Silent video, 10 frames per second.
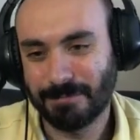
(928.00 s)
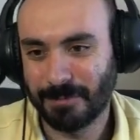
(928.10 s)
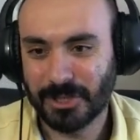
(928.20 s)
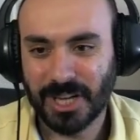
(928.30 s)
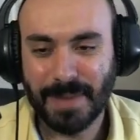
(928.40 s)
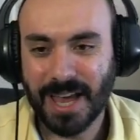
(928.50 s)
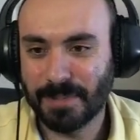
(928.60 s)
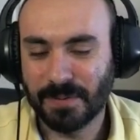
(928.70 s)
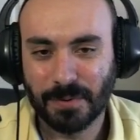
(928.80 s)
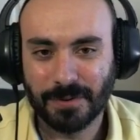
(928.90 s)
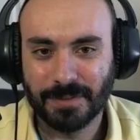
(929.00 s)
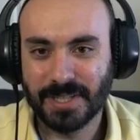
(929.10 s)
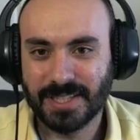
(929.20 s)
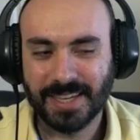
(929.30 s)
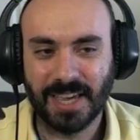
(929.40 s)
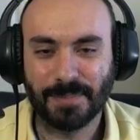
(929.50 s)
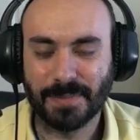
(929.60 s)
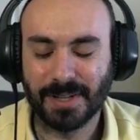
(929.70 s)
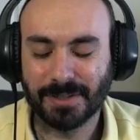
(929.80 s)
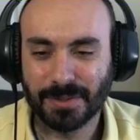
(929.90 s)
Which I'm happy for. It means he can't be
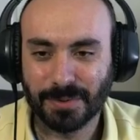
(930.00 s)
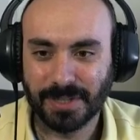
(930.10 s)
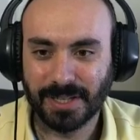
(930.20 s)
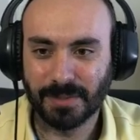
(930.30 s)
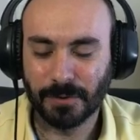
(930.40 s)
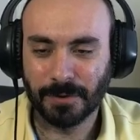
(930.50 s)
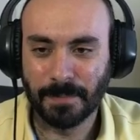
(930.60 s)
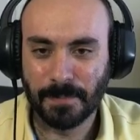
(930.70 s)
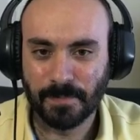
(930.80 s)
Melchitored anymore.